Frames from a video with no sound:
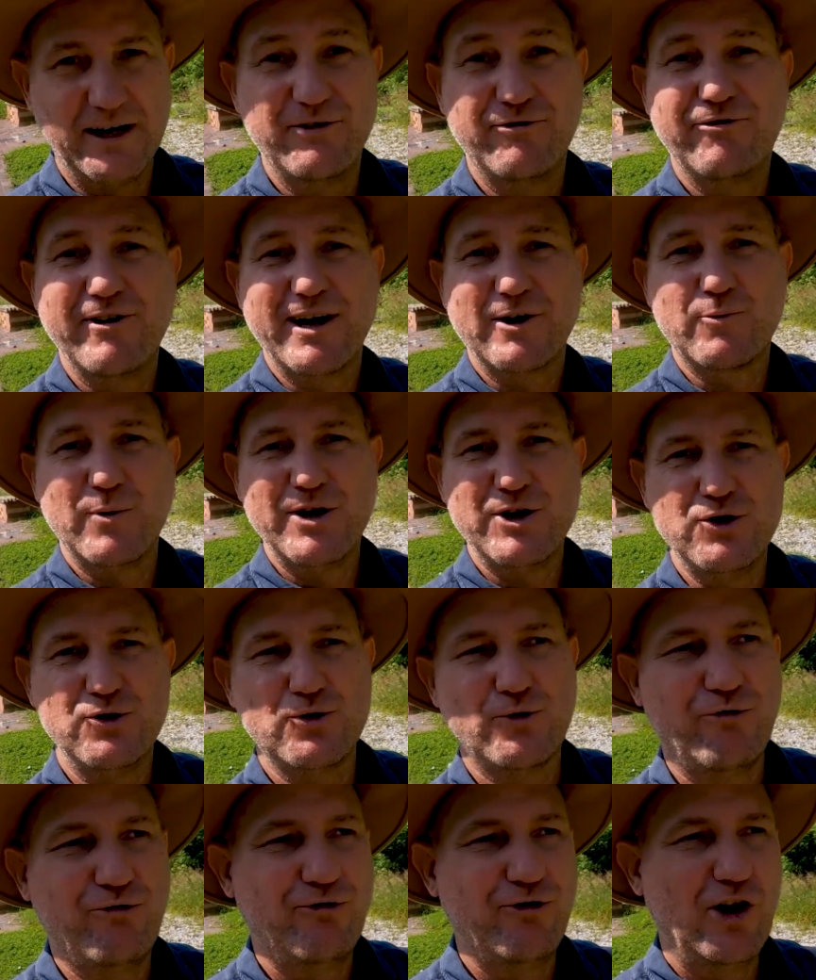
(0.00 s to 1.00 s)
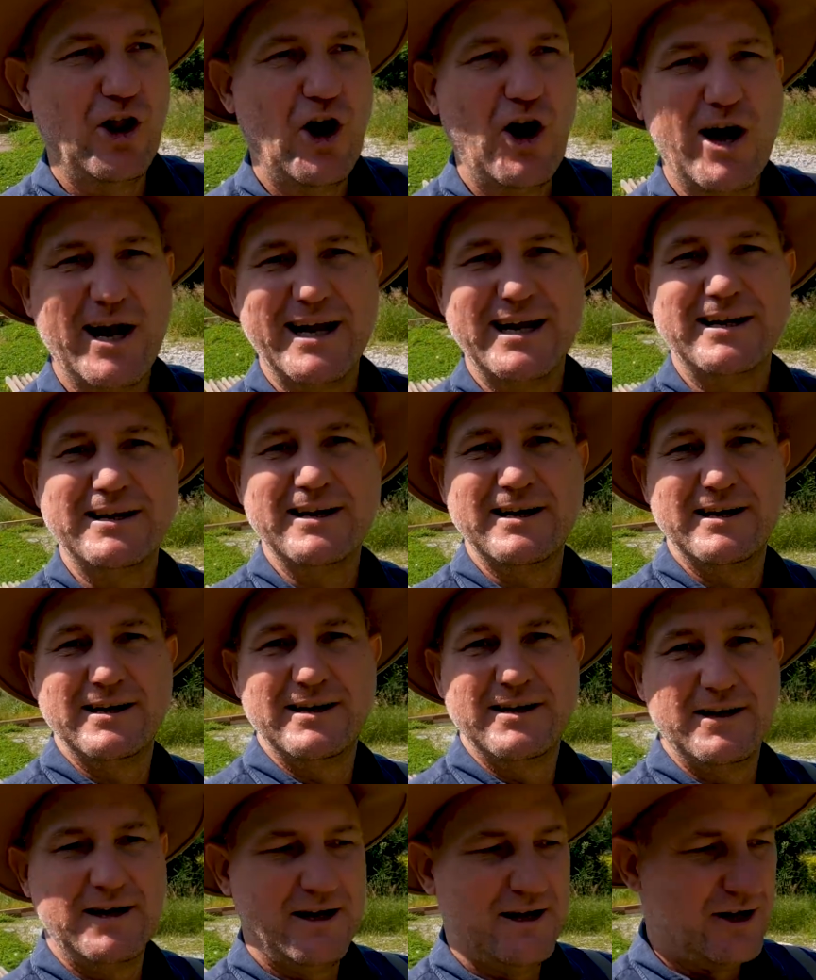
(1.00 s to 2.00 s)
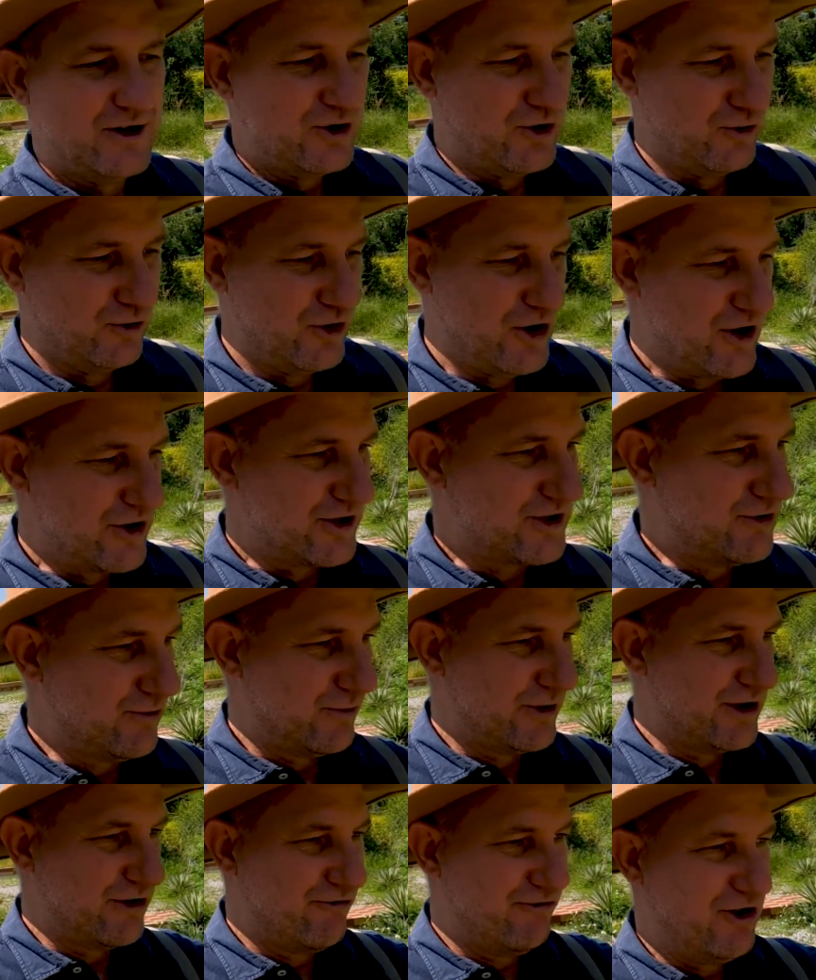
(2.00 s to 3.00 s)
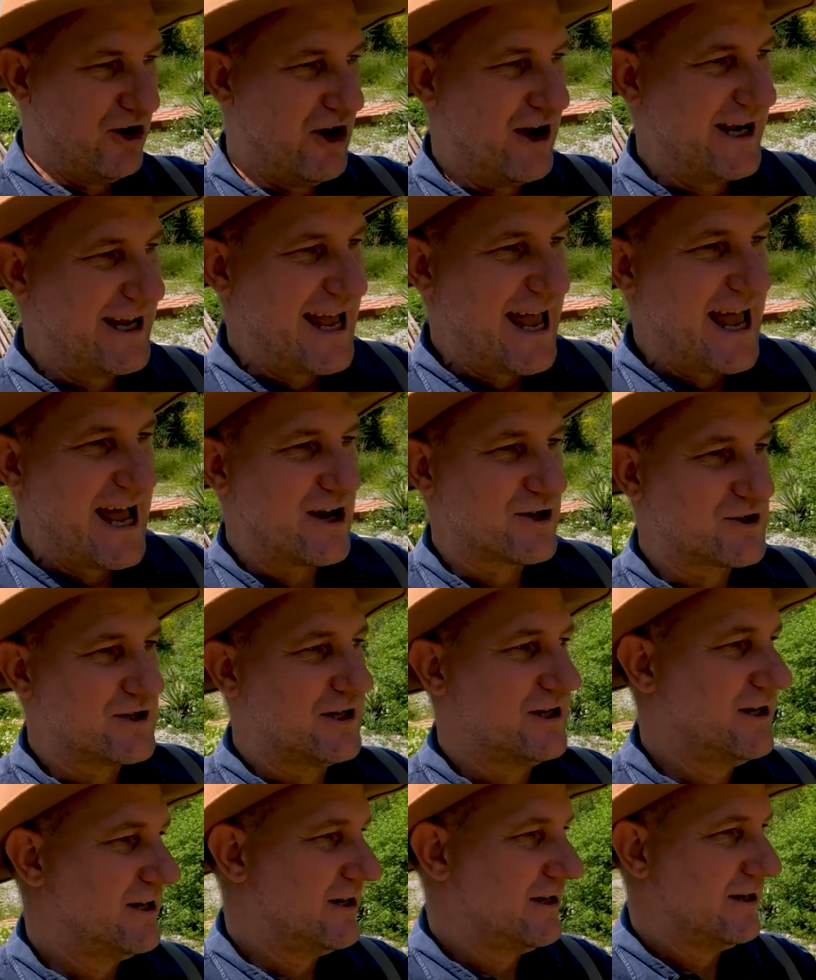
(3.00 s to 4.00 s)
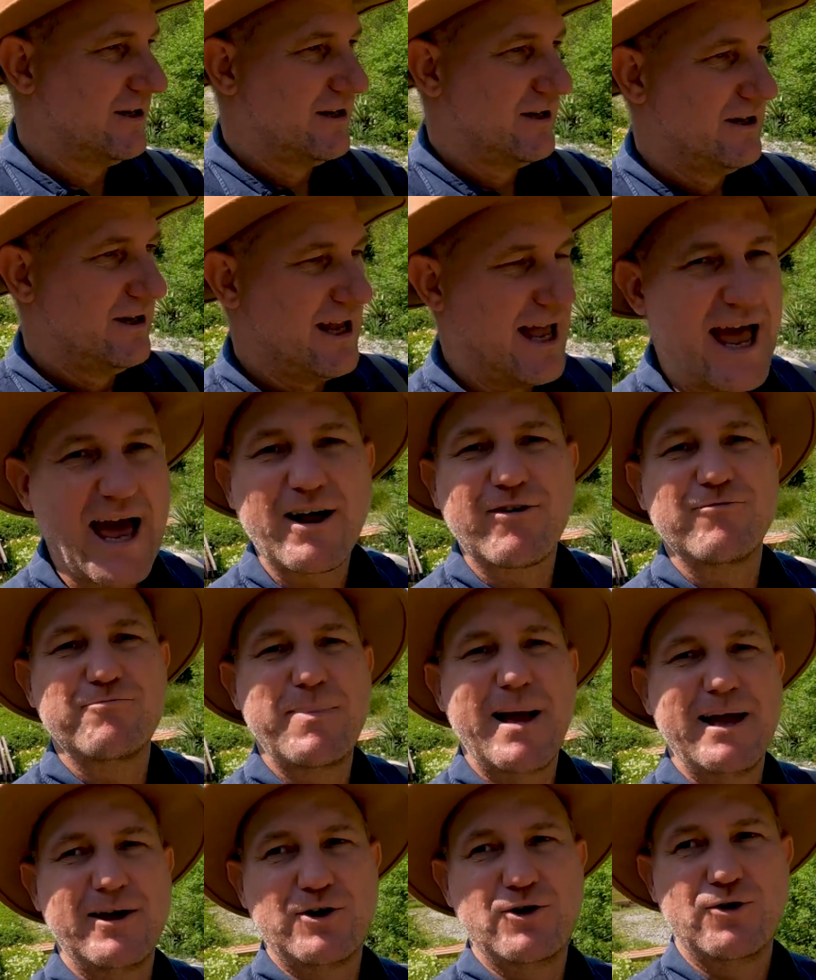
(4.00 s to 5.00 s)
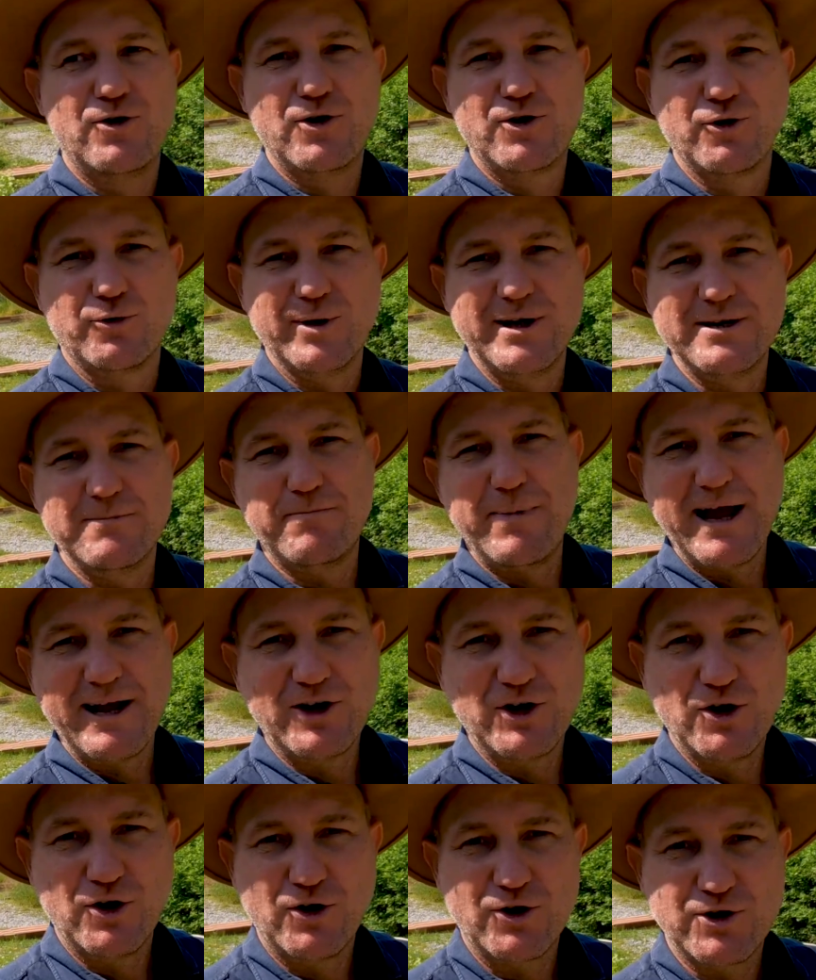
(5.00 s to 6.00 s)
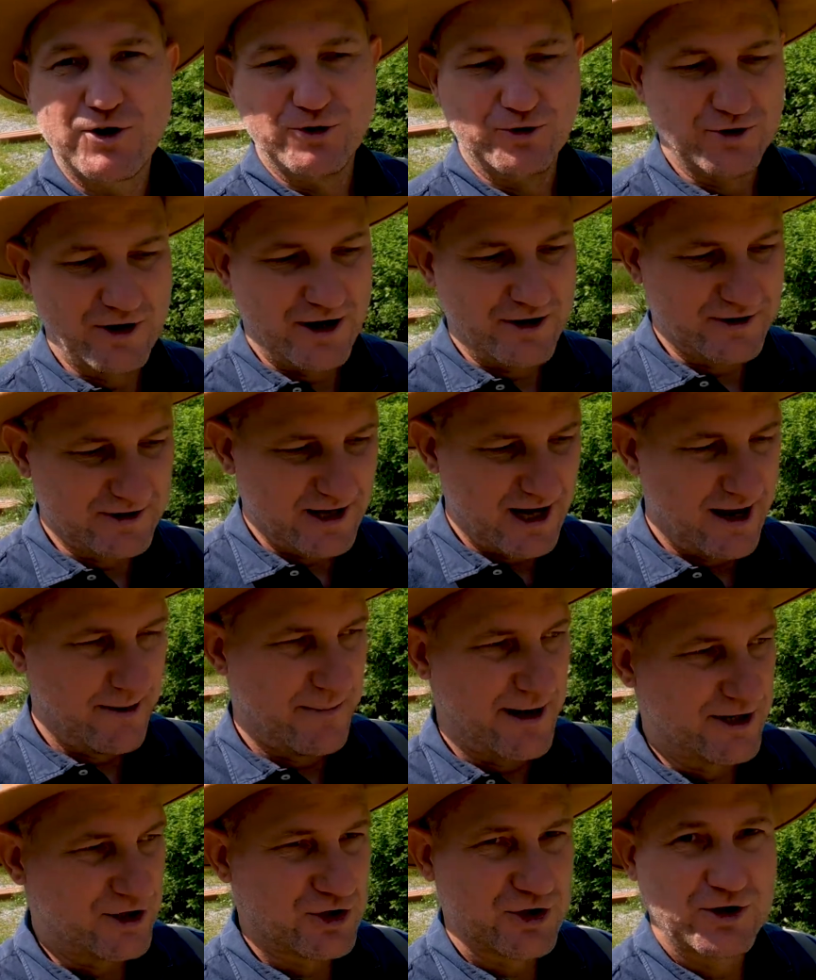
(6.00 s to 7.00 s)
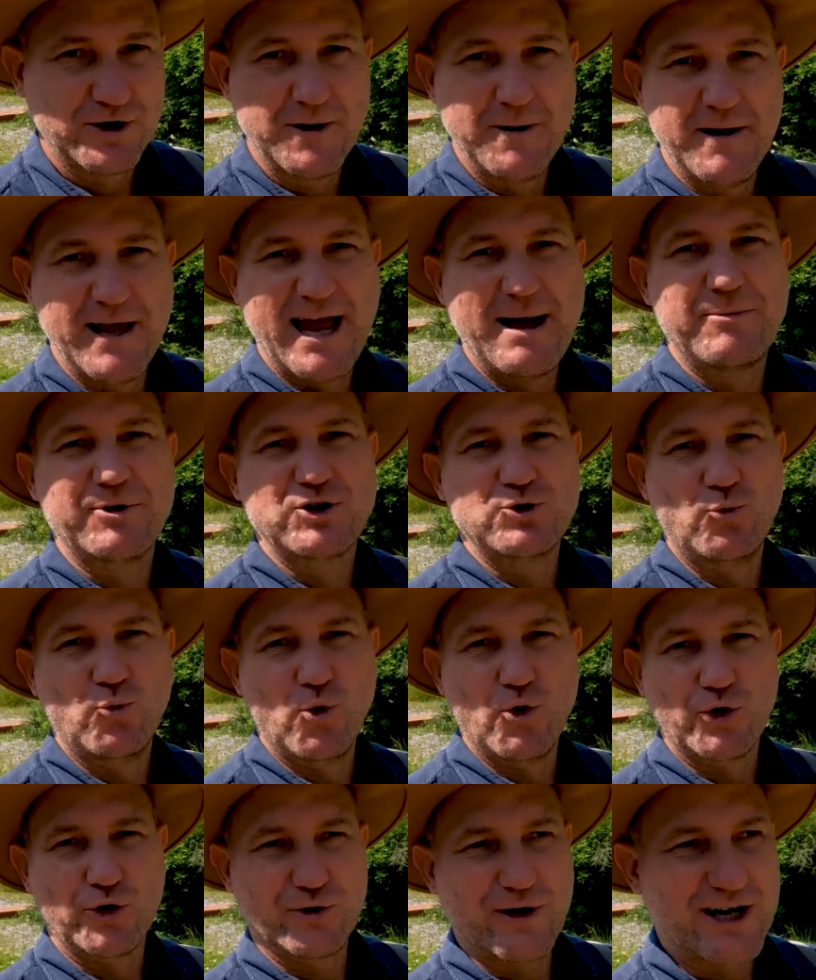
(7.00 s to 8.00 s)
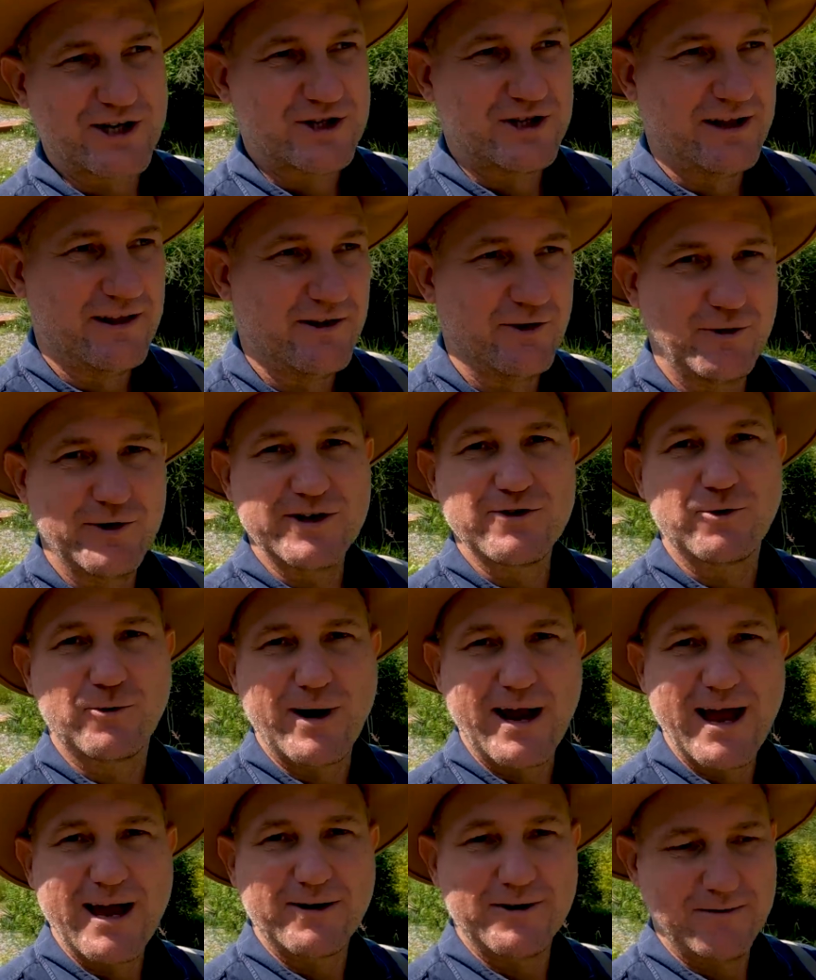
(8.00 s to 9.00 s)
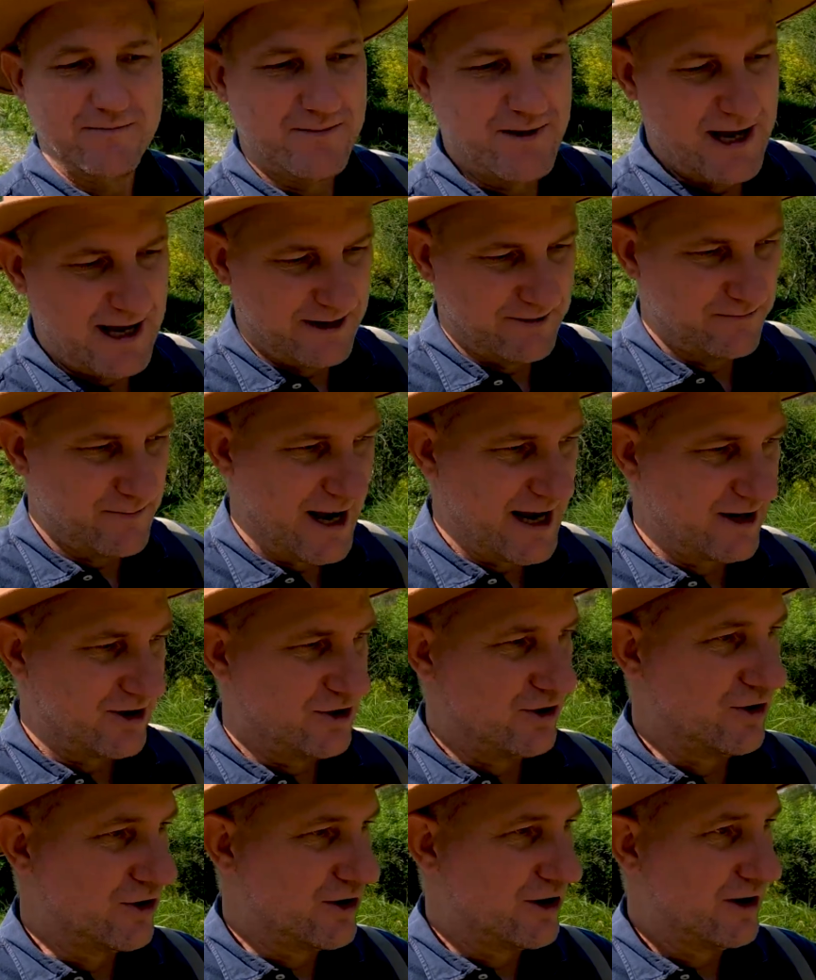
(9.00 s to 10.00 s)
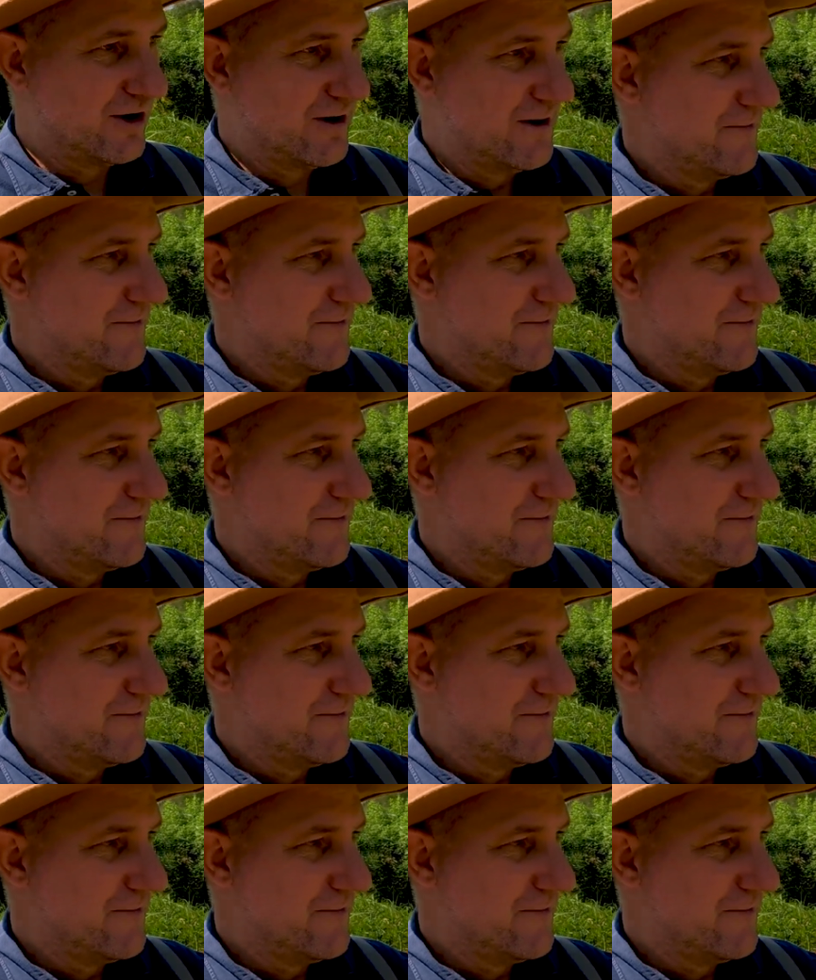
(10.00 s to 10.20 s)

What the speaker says: In fact, when you're flying, you'll notice when you're flying out of Bangkok or into Bangkok, you'll notice how much water actually there is around in Bangkok,